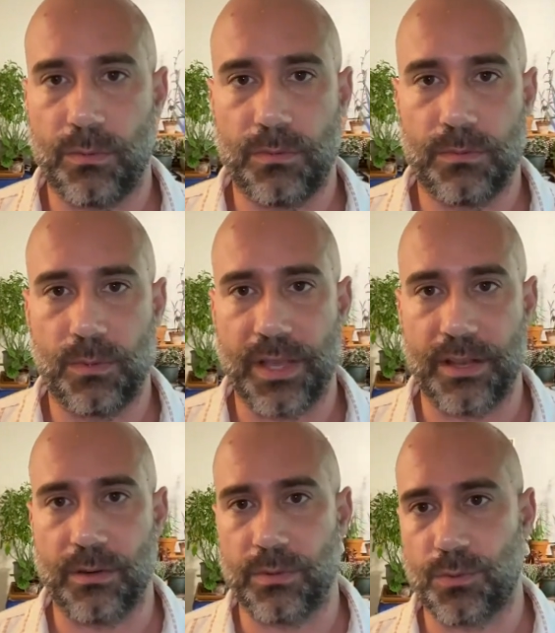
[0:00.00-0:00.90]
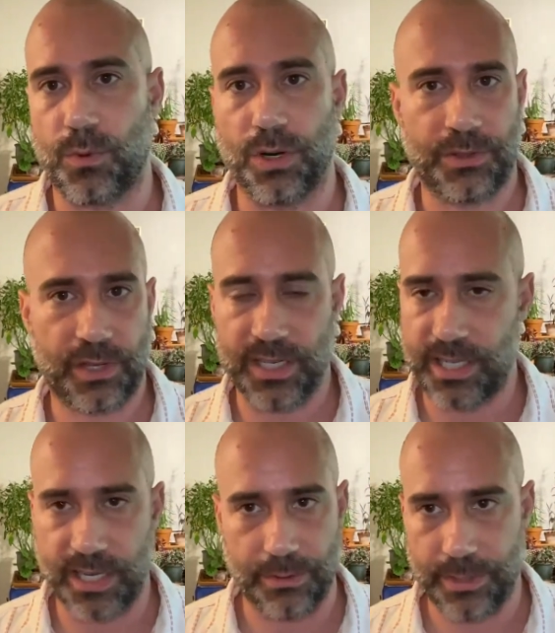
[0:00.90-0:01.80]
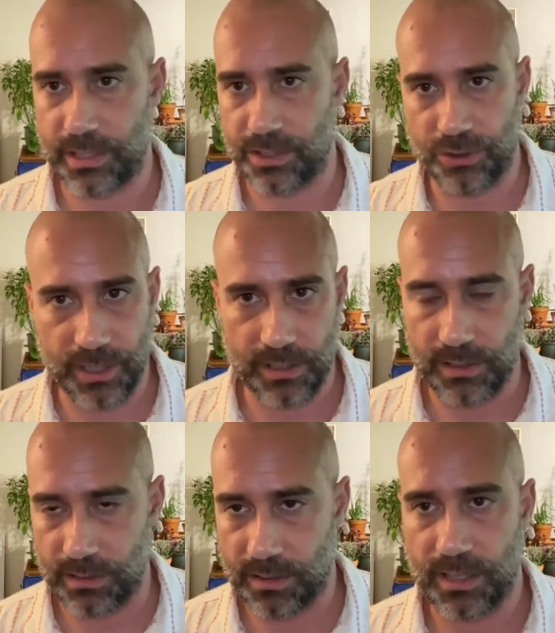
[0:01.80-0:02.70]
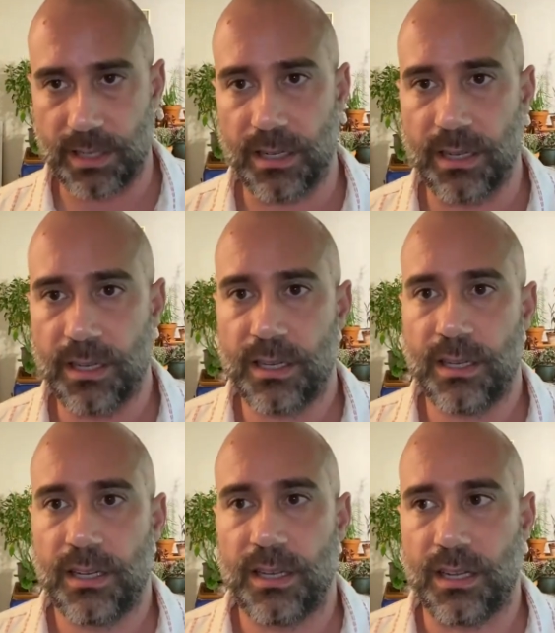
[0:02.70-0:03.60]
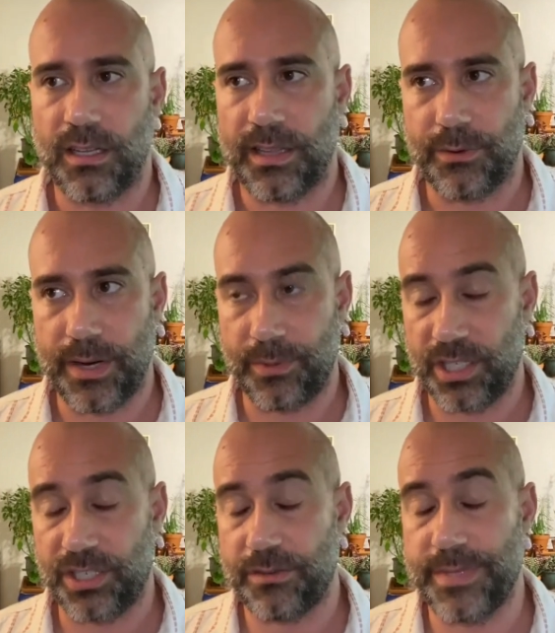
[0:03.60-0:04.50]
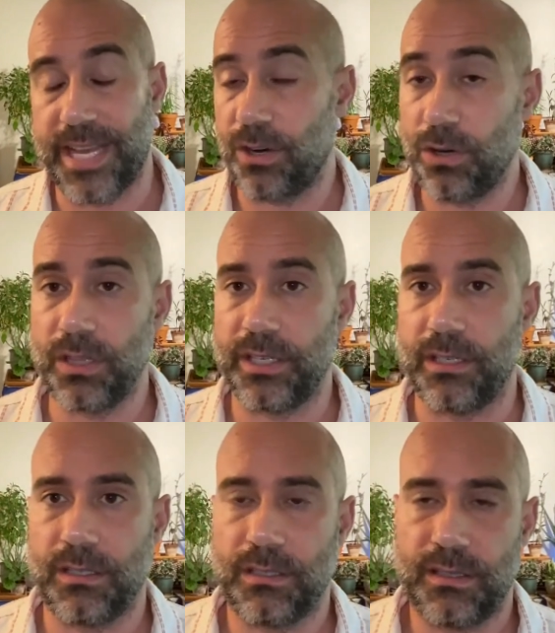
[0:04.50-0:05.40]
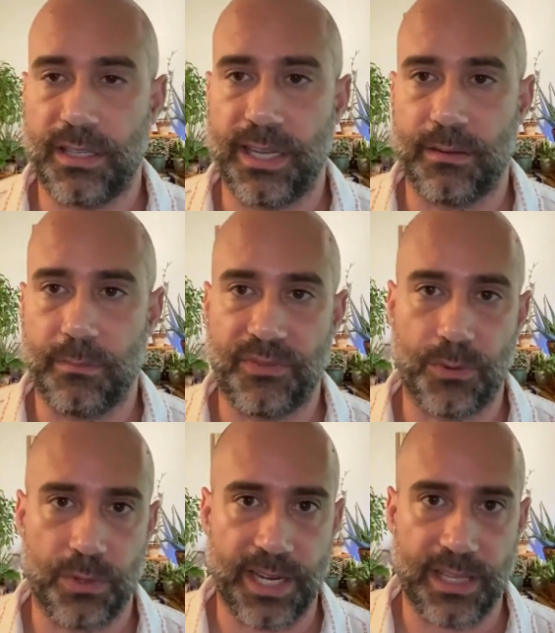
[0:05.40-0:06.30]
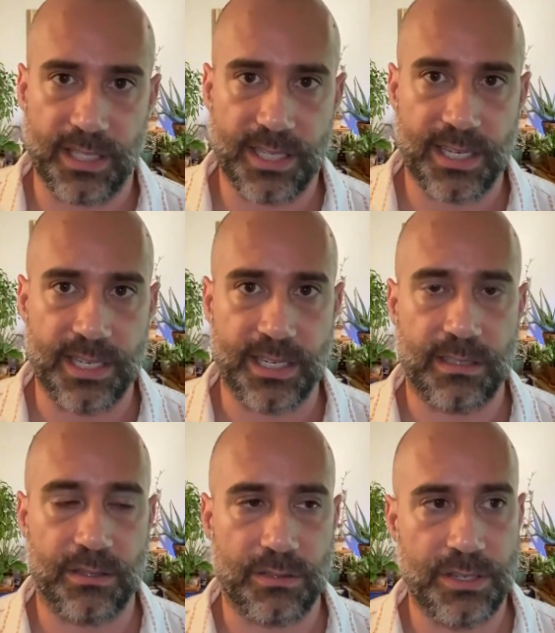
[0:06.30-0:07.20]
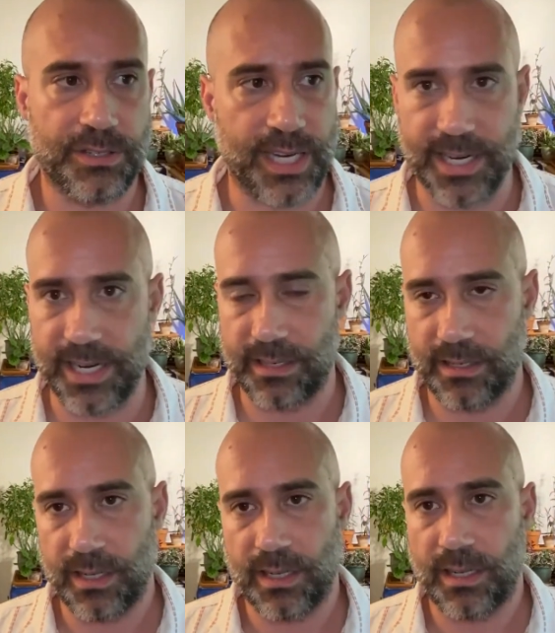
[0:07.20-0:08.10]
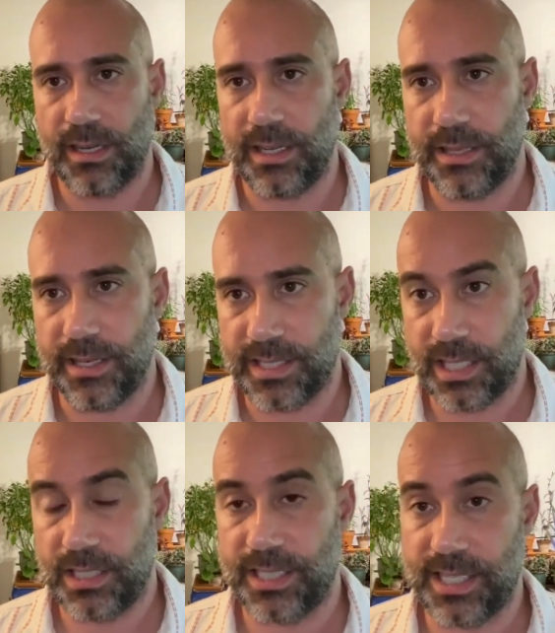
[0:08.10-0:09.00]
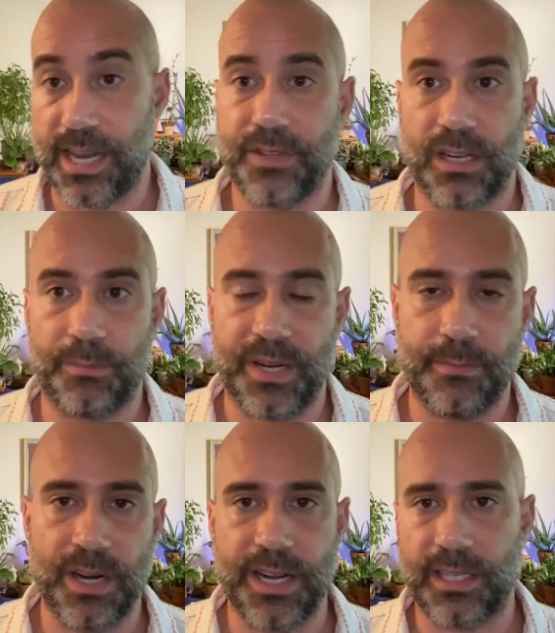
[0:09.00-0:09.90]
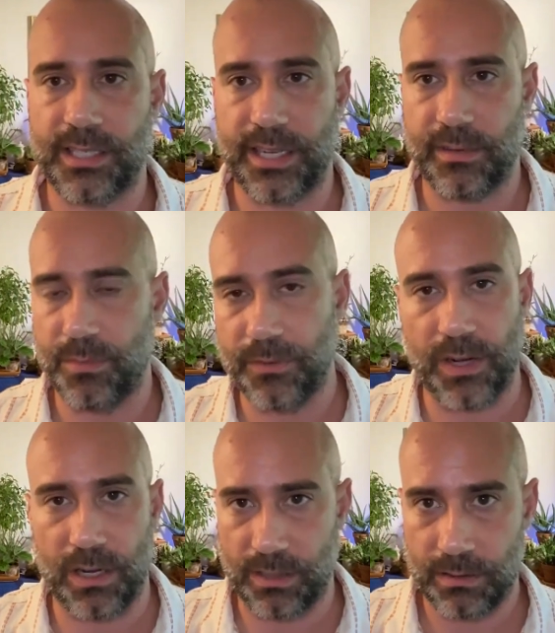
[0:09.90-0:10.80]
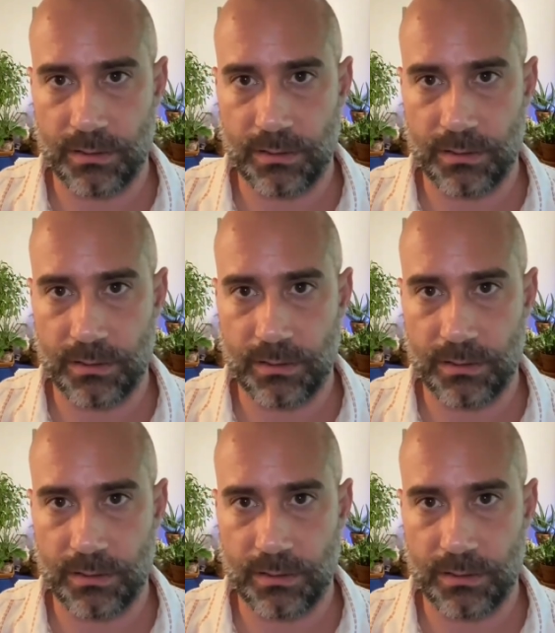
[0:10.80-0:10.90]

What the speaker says: whether it was worth continuing to drill, or they were able to determine that earlier than before they had this technique. So it's a new technique that essentially saved the company money because they could move on